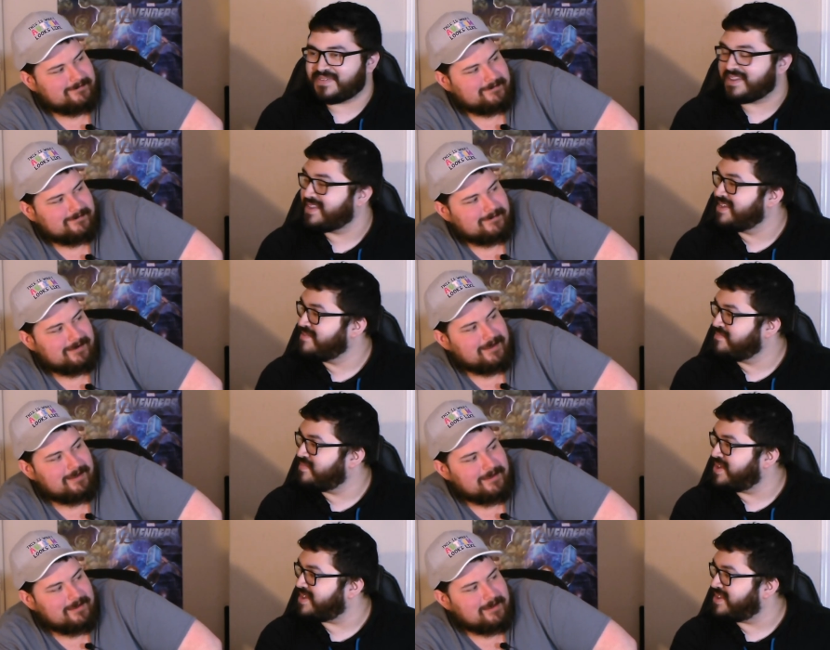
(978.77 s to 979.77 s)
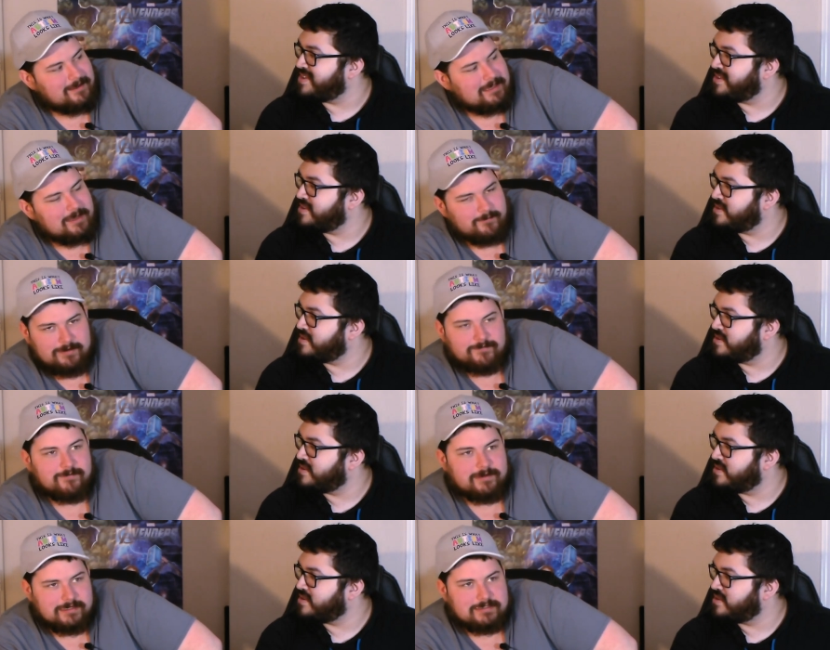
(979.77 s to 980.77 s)
Speaker 1: That's why. Huh. But
Speaker 2: can't wait
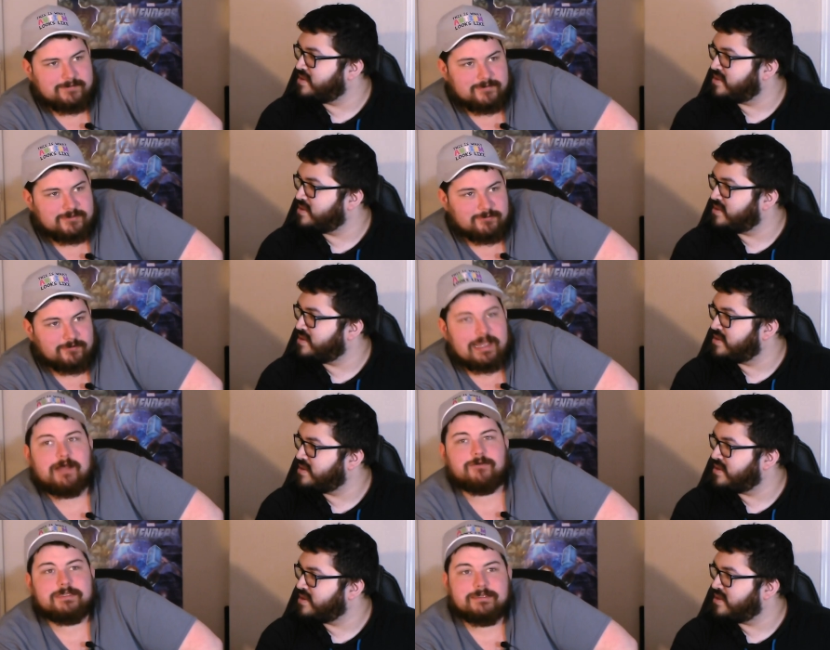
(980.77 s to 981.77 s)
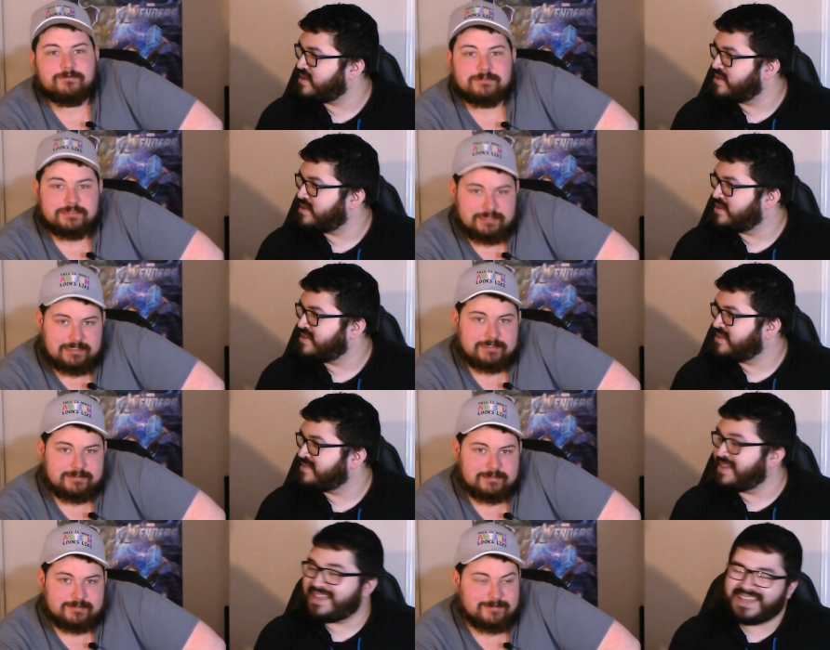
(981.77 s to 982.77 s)
for next episode where Al kills the
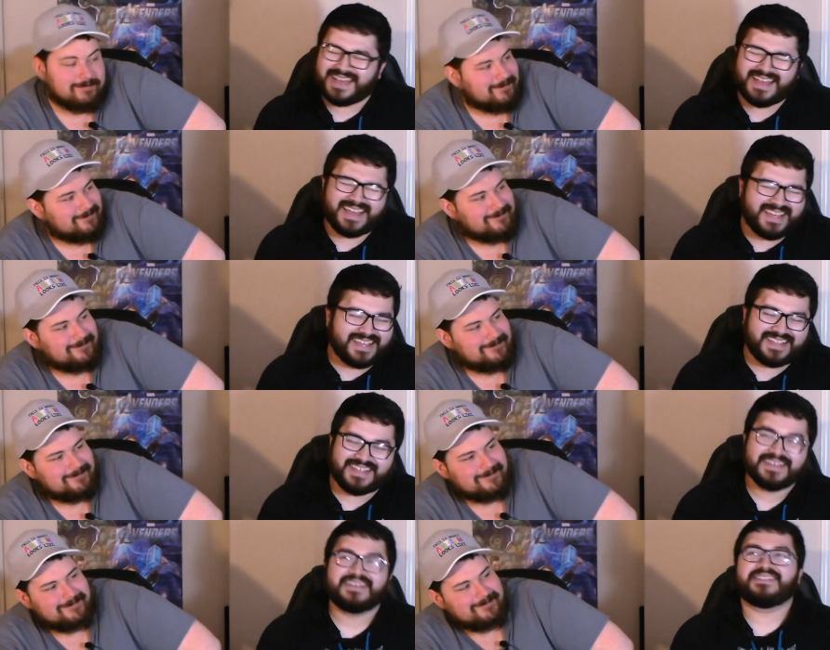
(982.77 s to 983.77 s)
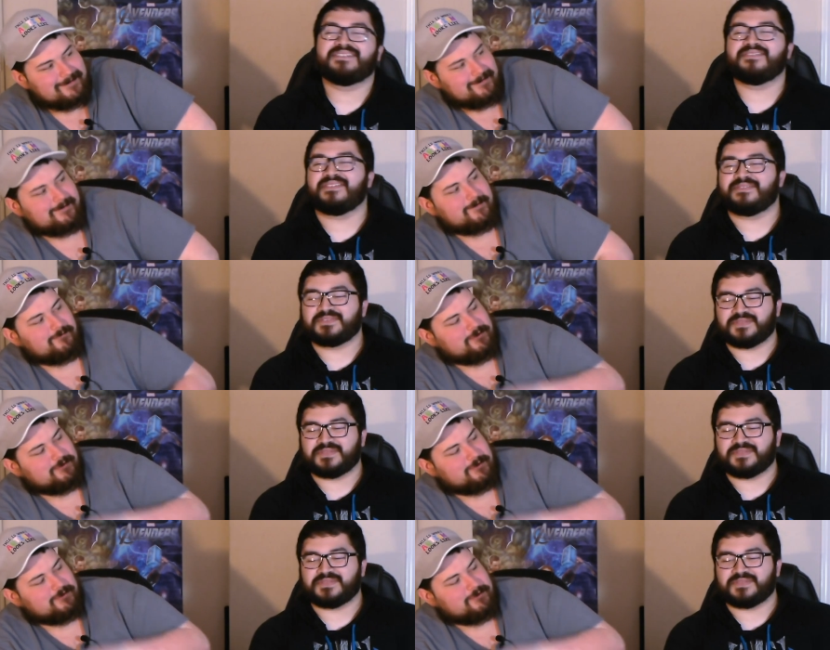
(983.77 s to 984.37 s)
Speaker 1: kids. No, that